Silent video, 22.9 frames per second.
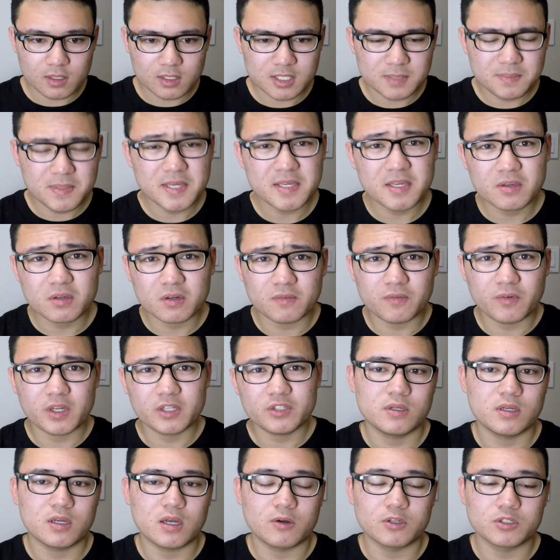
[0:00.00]
Speaking of
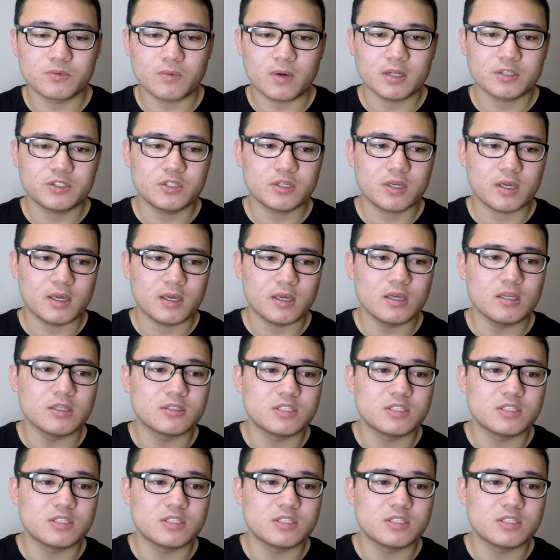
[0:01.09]
which, I was watching a